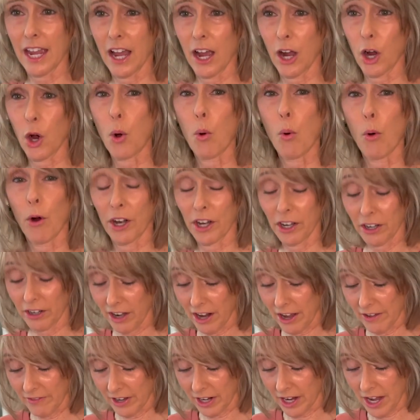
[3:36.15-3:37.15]
1/4
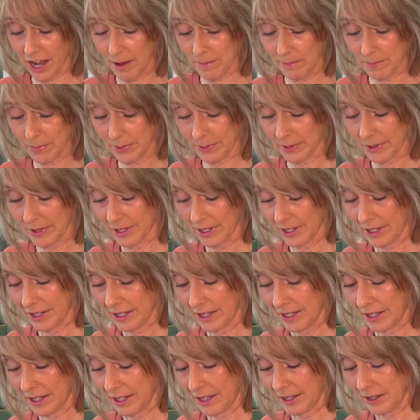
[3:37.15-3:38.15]
of a cup.
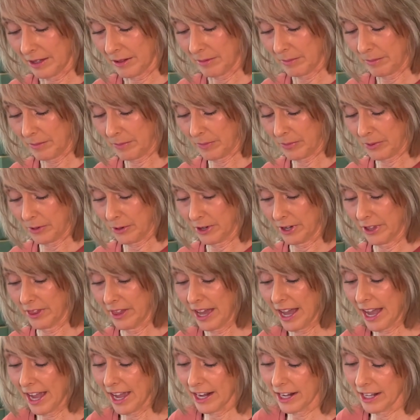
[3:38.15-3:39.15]
Pour
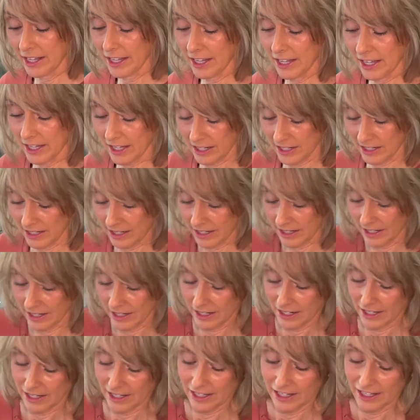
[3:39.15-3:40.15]
that in.
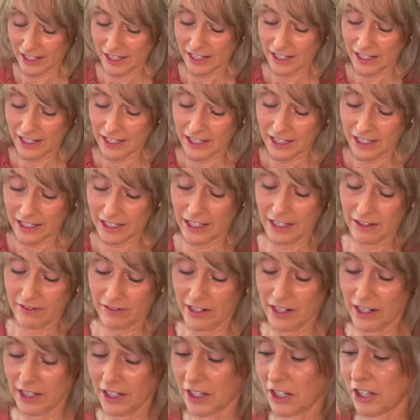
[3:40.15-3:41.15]
Give
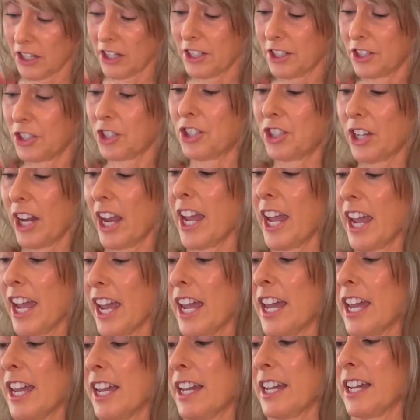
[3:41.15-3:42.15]
it a good
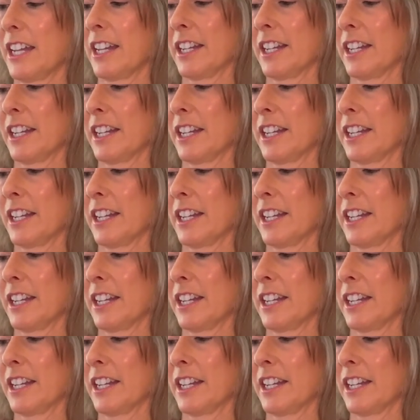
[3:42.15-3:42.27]
shake.